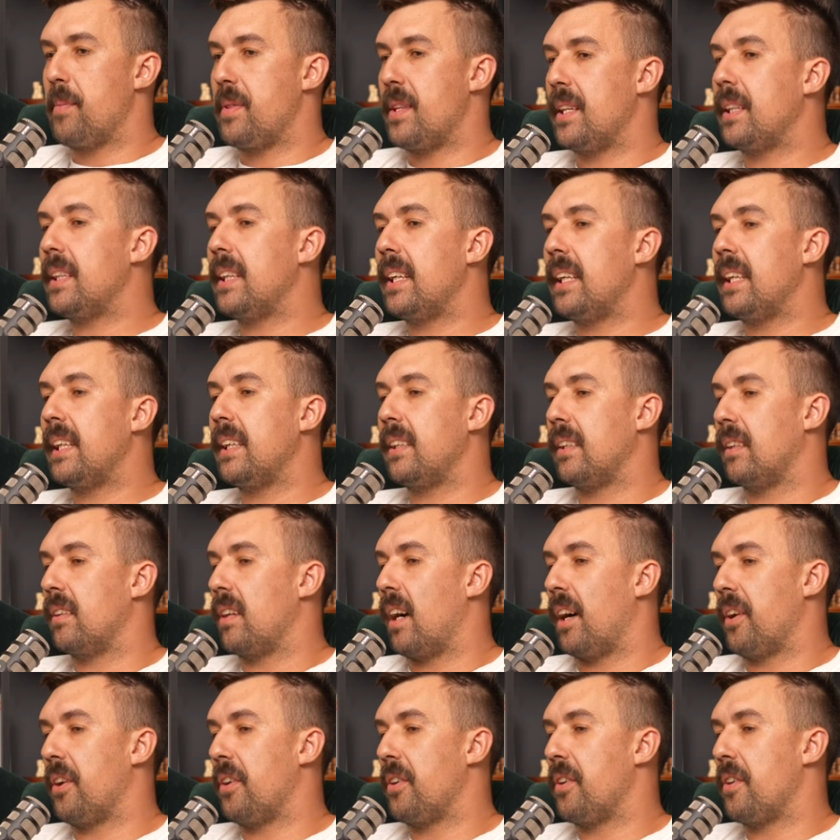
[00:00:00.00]
thinking,
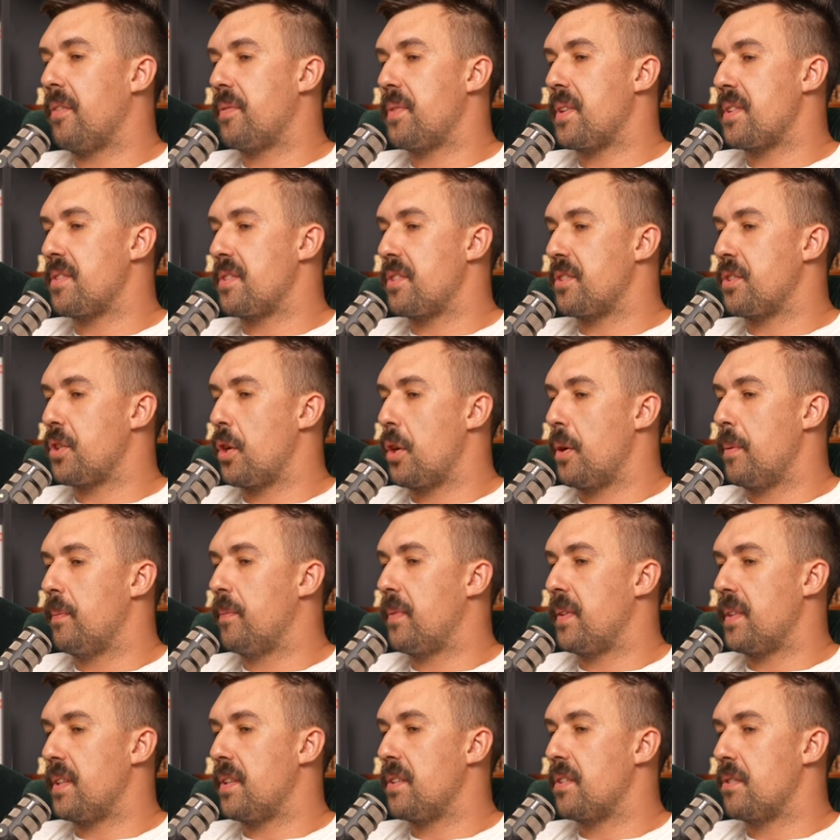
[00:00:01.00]
I don't know if there's a term
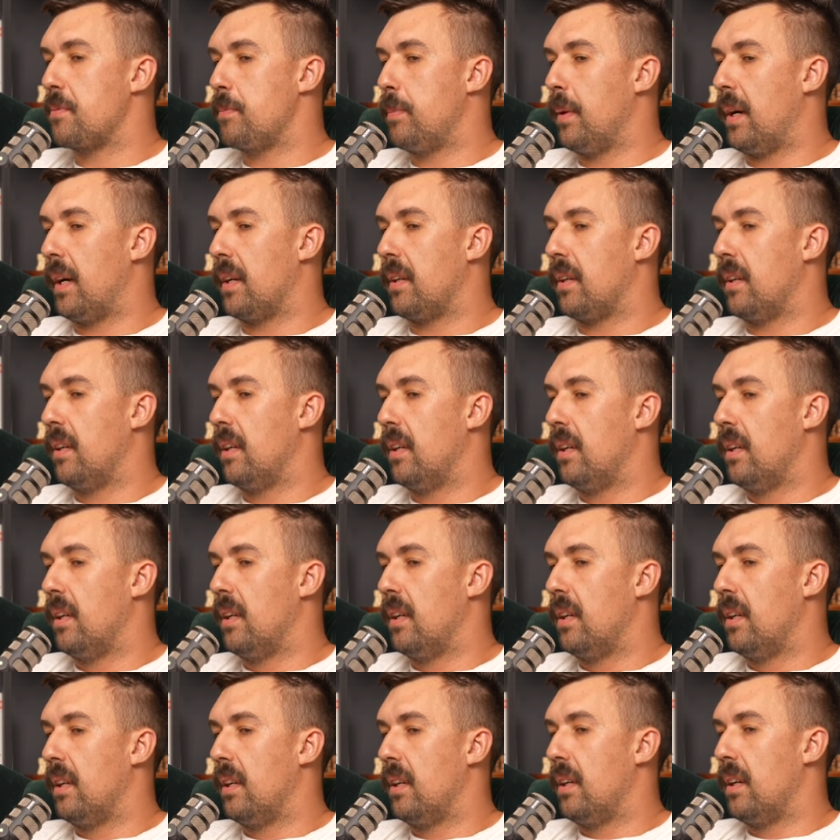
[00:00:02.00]
for this, but
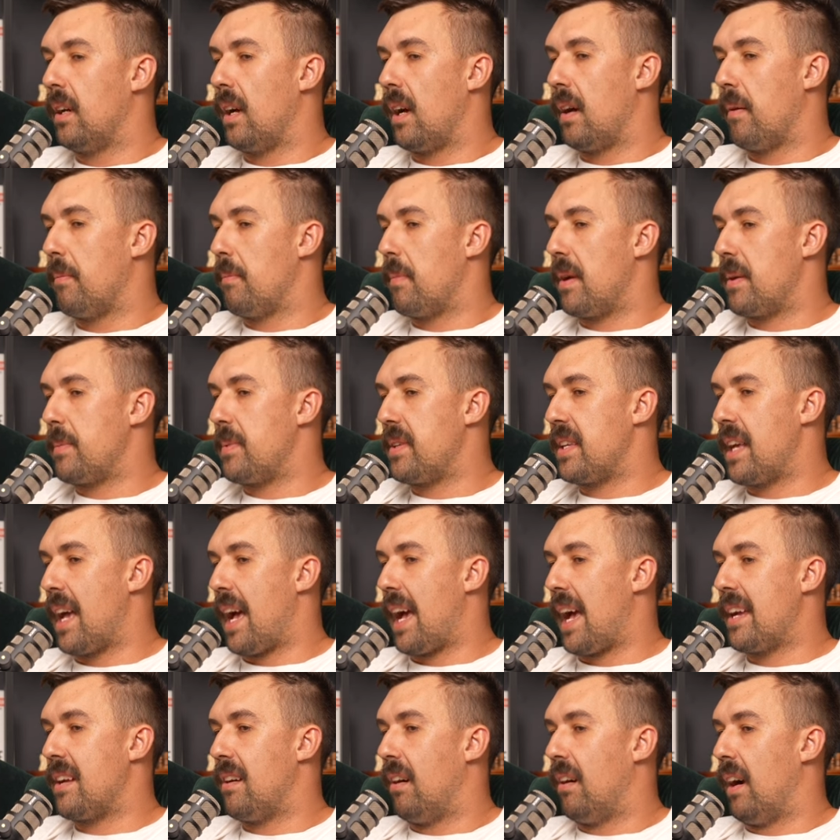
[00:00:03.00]
maybe
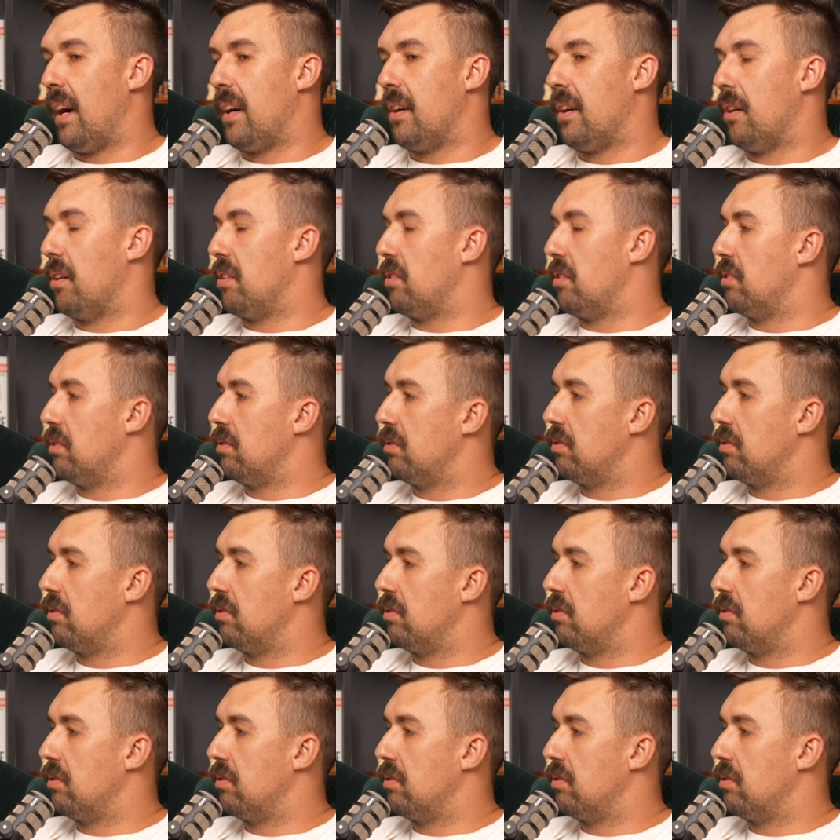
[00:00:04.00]
A I O.